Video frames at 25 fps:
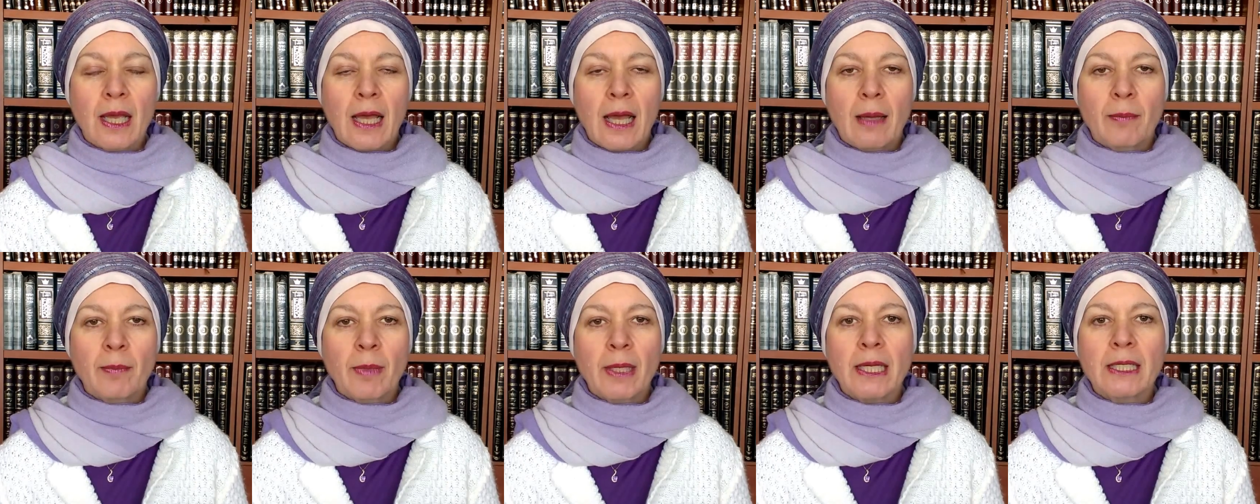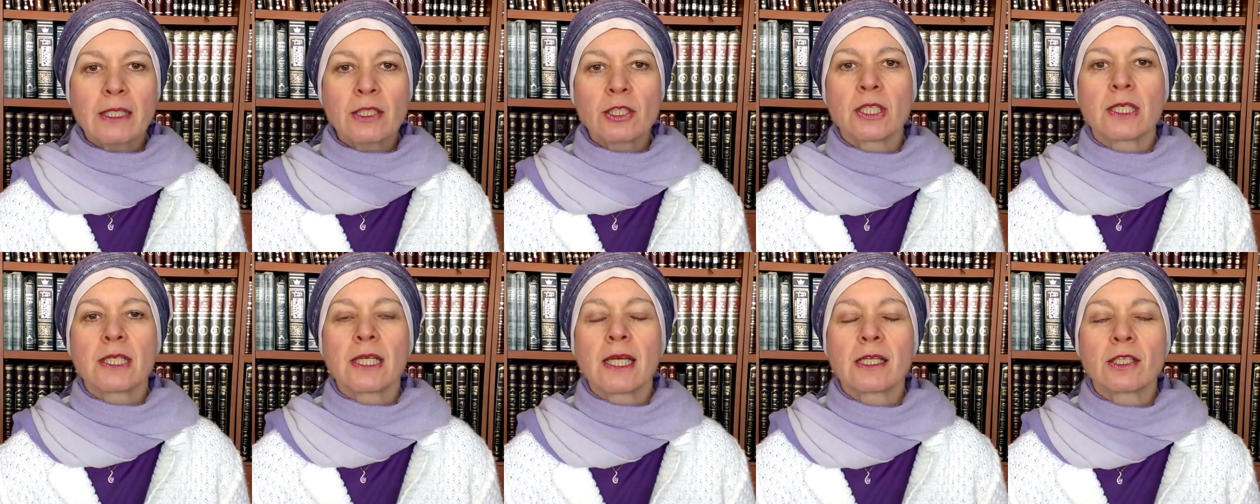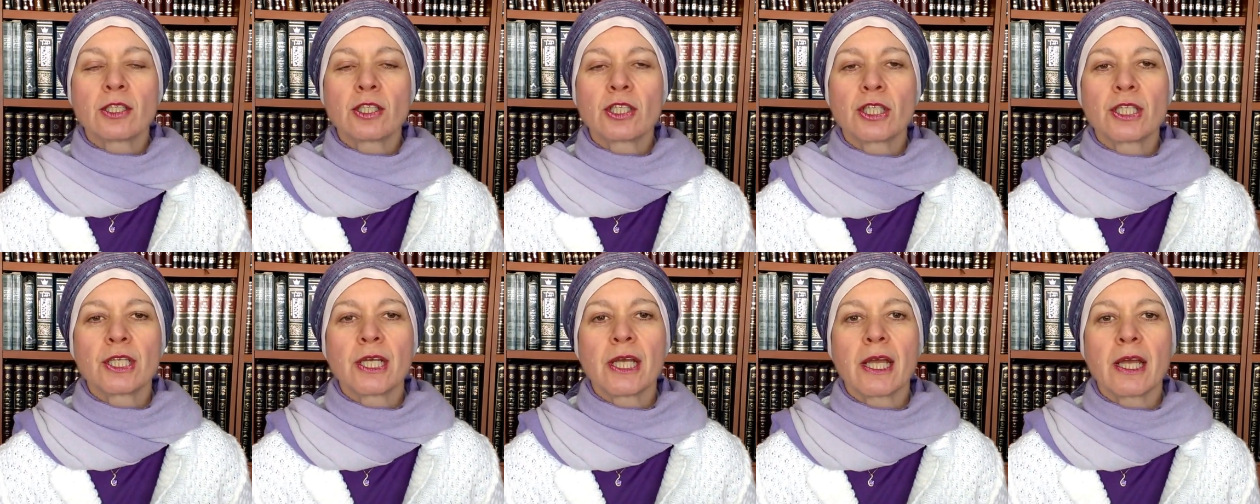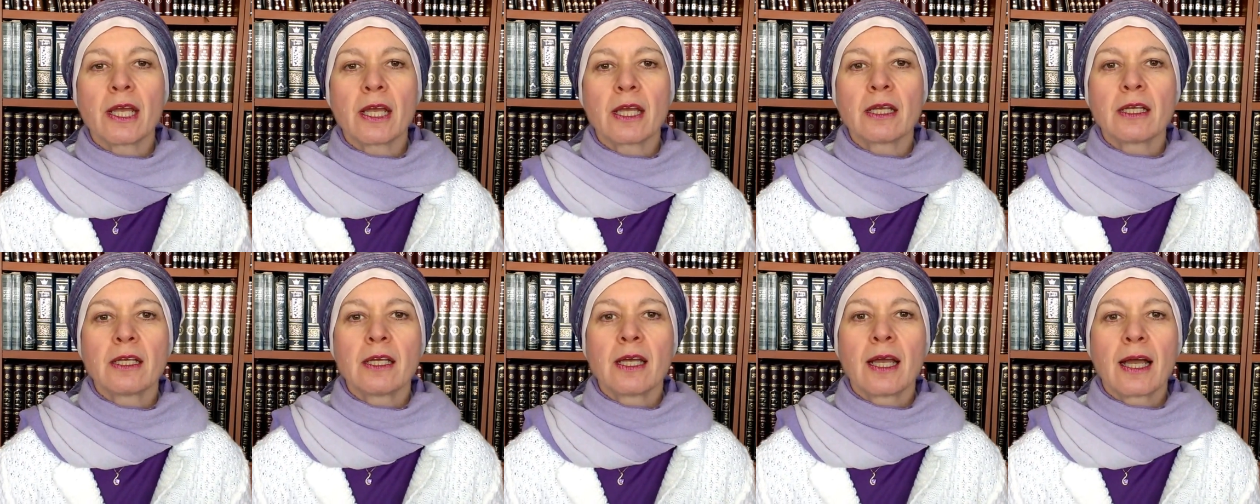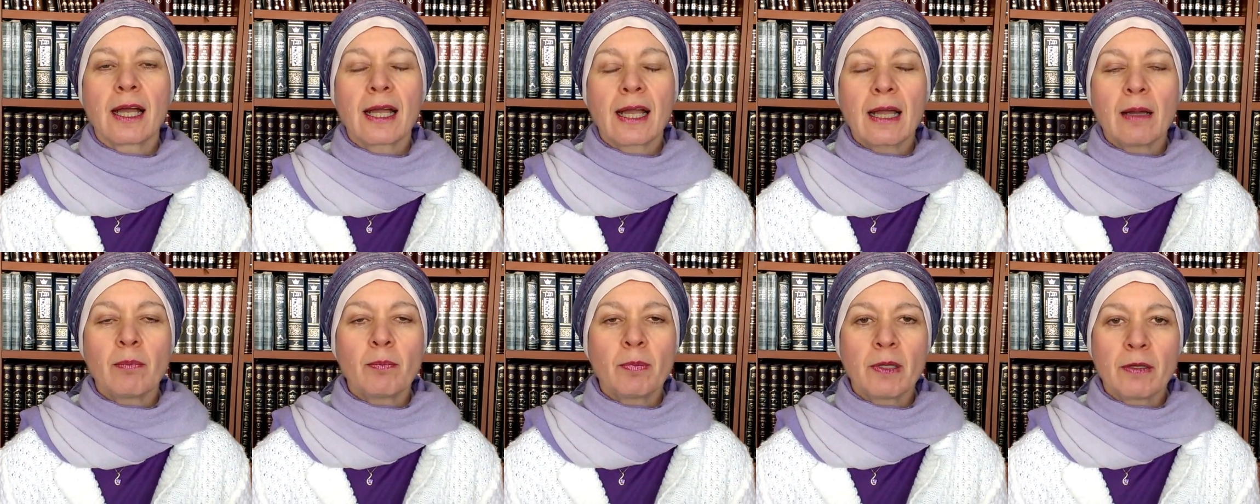I'm here today to share a
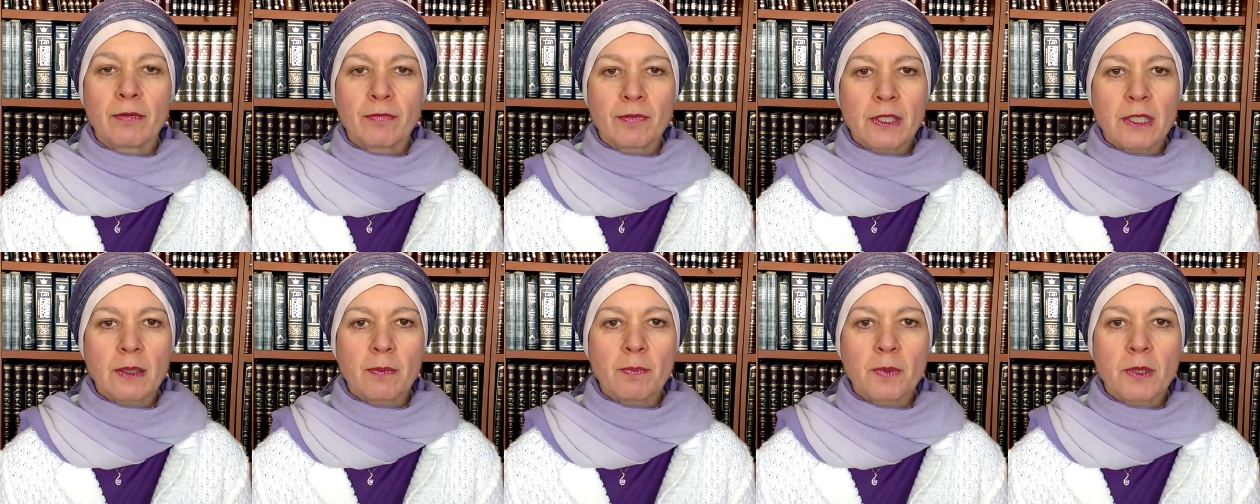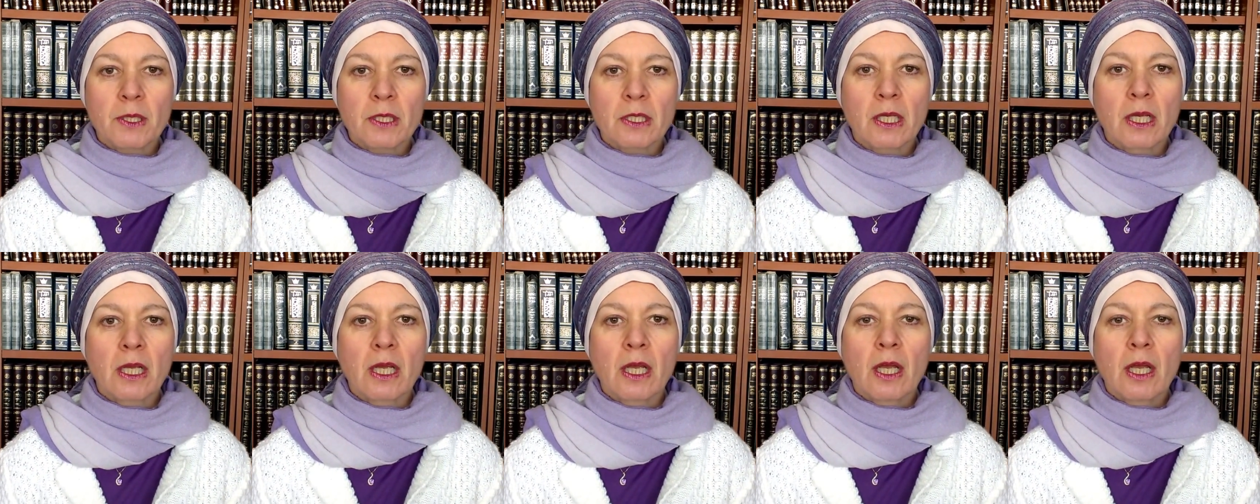couple of tips